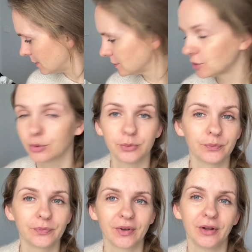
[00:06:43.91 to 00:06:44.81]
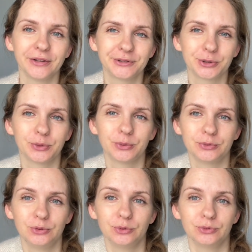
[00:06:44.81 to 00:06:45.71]
So also
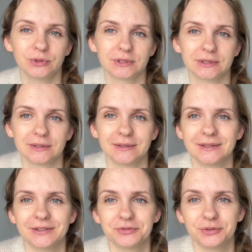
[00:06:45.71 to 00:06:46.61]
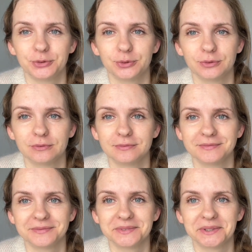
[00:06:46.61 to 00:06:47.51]
news if you
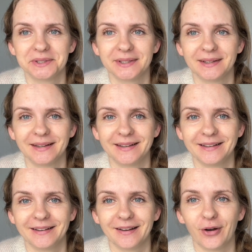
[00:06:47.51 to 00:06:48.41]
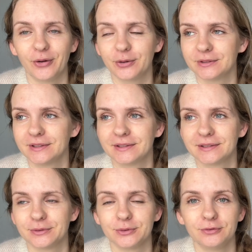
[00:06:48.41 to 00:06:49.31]
old
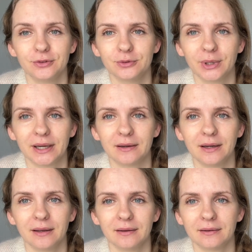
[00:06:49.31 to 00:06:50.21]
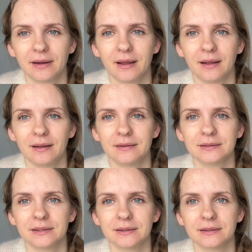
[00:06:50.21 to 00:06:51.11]
viewer here
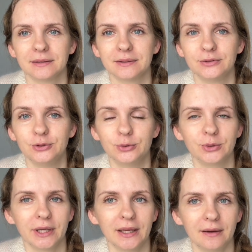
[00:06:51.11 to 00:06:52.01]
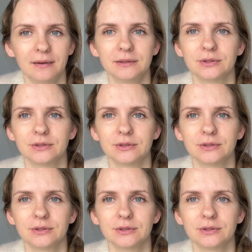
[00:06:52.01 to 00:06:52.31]
and new here.